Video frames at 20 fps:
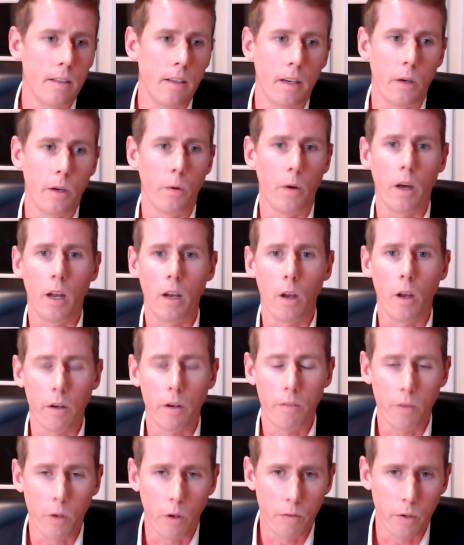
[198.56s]
you know, a lot
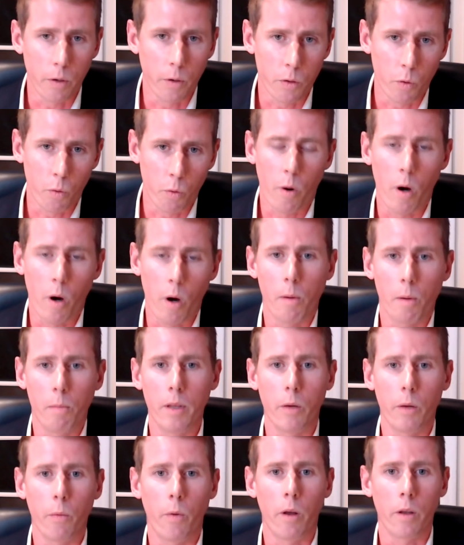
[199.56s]
of your viewers would
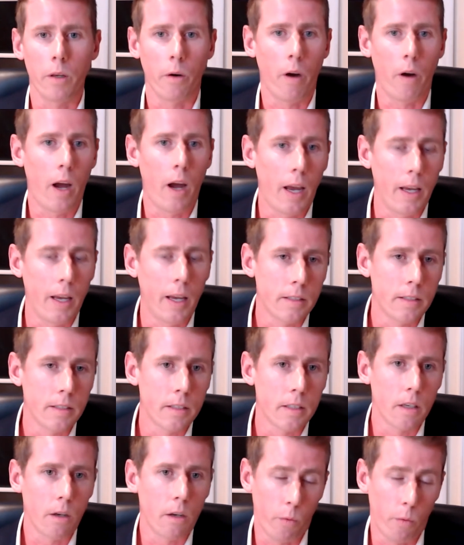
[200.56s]
probably roll their
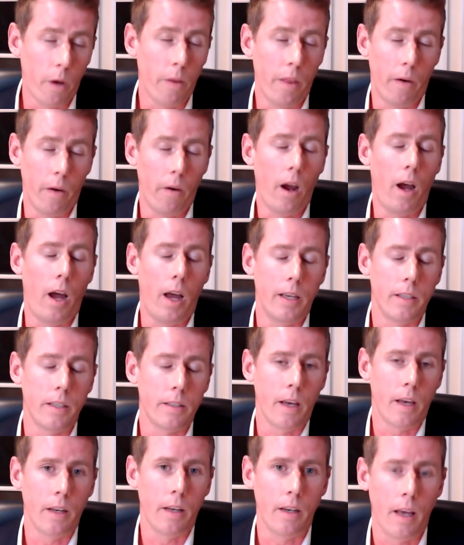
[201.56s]
eyes
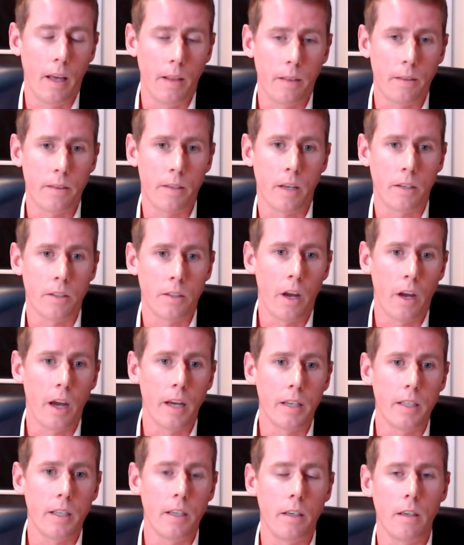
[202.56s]
at such an
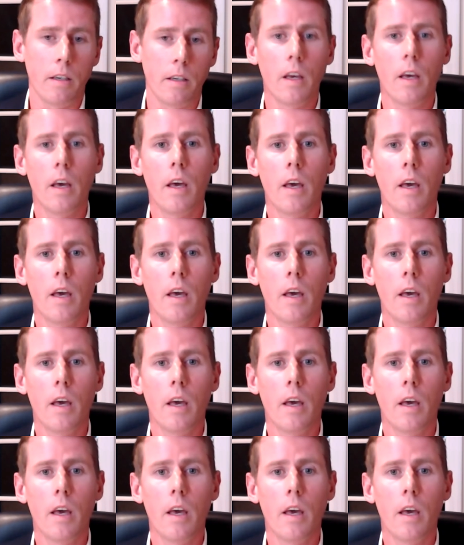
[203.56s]
idea,